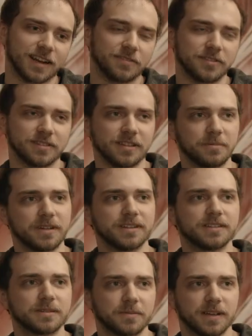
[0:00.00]
kind of a
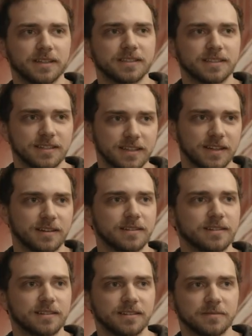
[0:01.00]
limited space
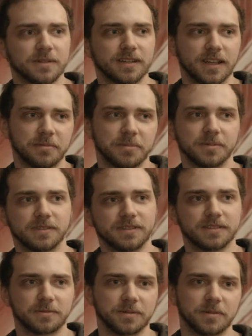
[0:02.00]
and limited
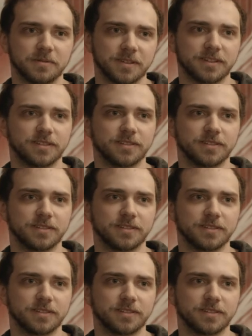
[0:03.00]
capabilities with what we could